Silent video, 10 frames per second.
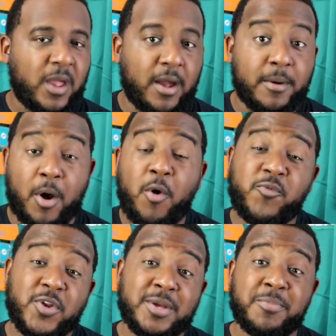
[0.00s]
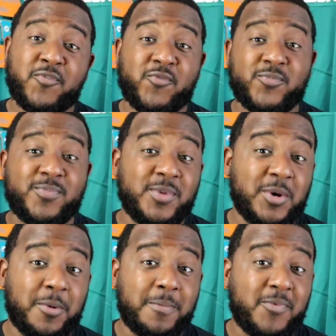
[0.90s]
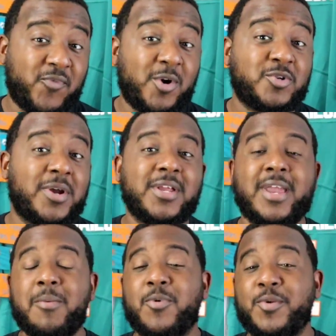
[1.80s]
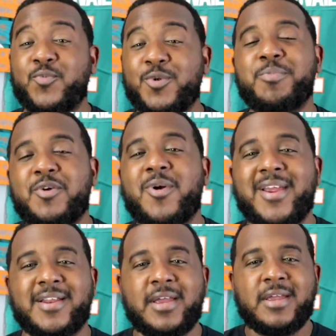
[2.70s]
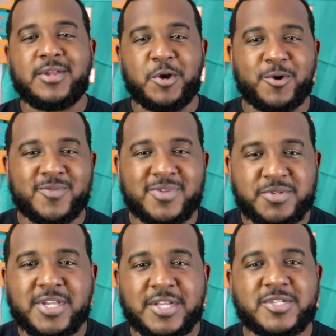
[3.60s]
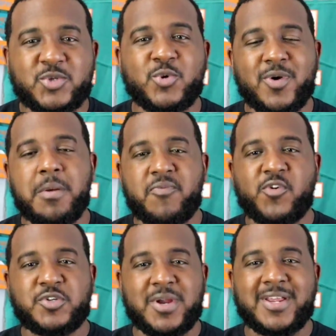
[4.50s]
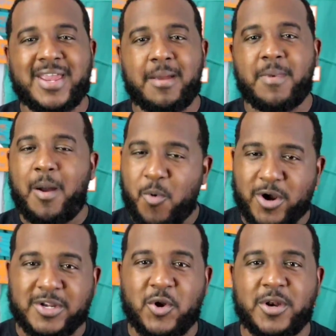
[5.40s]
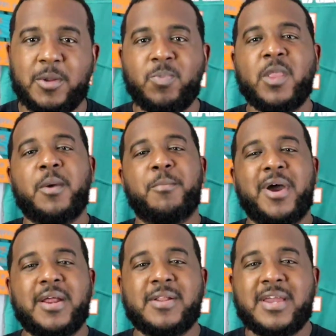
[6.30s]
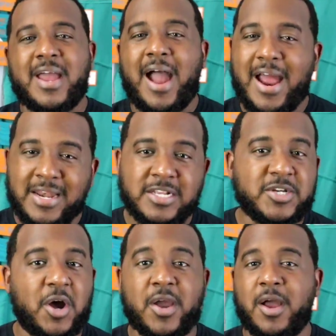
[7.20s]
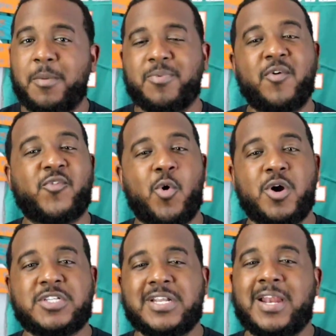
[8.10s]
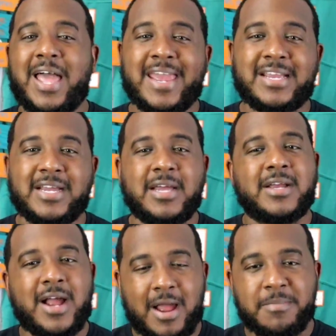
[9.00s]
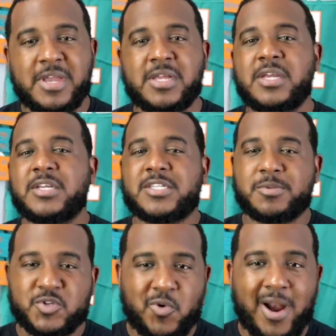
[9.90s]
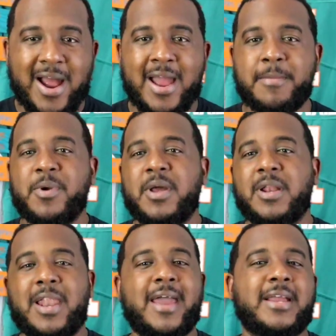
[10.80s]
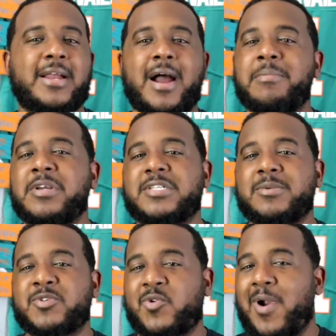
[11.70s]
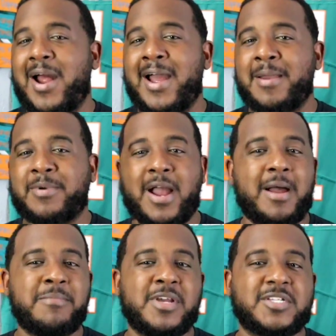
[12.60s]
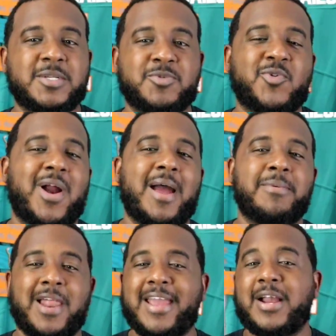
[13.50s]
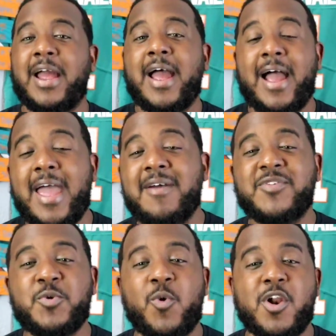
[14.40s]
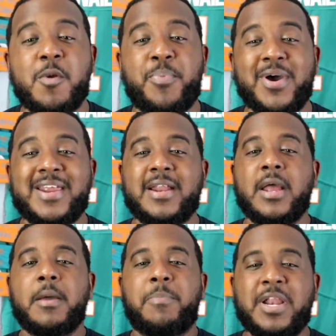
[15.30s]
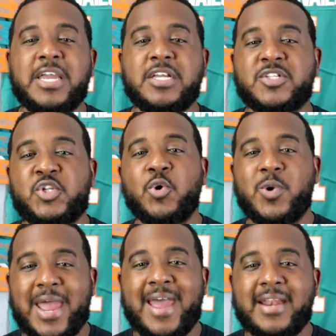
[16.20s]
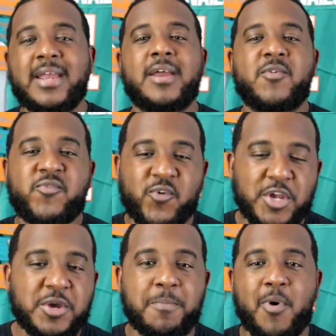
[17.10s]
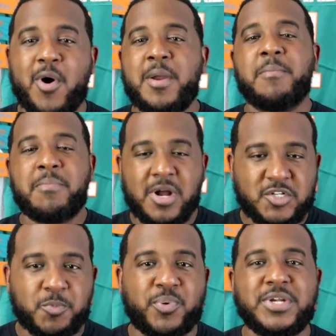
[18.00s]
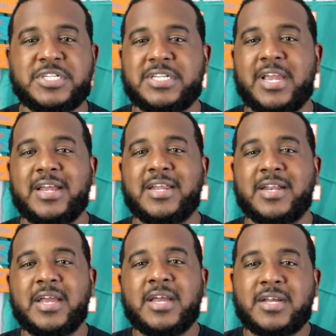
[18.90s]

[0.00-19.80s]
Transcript: Hopefully, before training camp would be great. To get to $2,000 before training camp. I'm working on it, but I need y'all help. Of course, like, comment, subscribe. Like, comment, subscribe. Comment, subscribe. Like, however you want to put it. Please do that for your boy. Much appreciated.